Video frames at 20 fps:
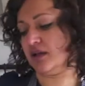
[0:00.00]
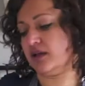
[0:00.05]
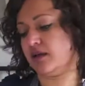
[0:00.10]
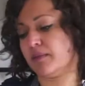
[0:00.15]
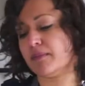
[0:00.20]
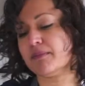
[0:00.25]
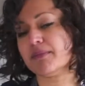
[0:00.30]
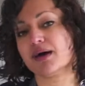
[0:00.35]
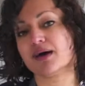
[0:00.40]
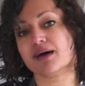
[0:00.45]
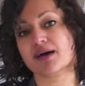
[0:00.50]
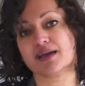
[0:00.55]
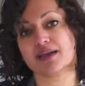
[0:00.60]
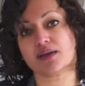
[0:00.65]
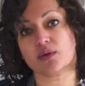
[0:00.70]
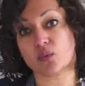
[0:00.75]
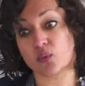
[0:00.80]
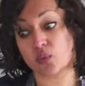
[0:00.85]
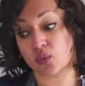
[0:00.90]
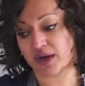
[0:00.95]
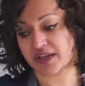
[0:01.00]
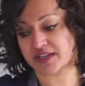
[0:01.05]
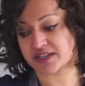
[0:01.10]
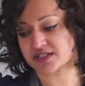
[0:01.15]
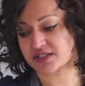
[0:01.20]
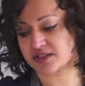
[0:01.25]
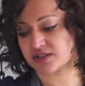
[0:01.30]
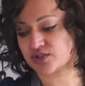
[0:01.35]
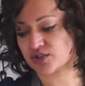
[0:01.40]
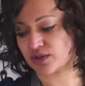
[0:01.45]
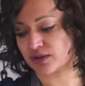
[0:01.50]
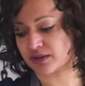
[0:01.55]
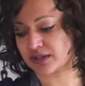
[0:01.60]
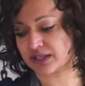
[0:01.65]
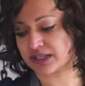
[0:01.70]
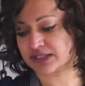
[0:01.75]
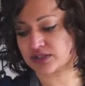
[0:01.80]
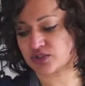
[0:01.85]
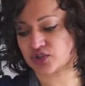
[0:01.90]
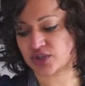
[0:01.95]
my white
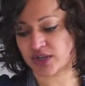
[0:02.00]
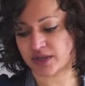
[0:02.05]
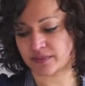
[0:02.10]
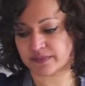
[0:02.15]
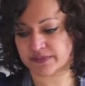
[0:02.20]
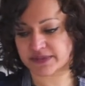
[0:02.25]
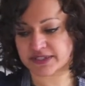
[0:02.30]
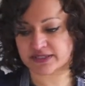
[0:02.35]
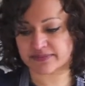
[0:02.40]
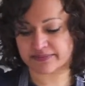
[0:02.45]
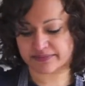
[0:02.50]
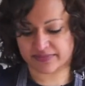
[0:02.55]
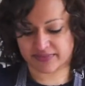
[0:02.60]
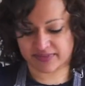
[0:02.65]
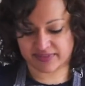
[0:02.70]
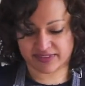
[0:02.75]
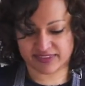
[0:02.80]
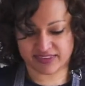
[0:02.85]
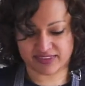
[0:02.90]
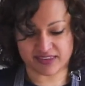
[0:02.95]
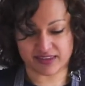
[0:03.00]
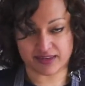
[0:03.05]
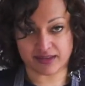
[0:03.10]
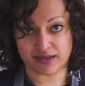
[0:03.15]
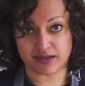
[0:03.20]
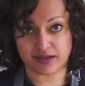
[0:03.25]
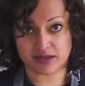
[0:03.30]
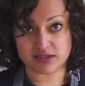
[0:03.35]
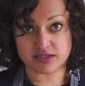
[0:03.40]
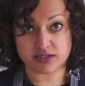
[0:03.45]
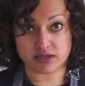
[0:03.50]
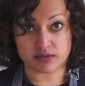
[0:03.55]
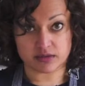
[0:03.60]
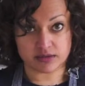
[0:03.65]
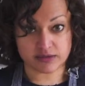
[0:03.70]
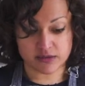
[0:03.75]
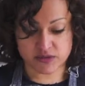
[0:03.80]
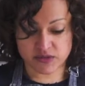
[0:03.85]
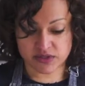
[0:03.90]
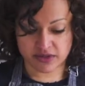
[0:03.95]
chocolate chips. So
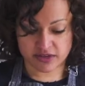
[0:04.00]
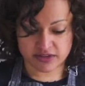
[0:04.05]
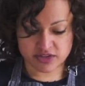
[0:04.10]
those are going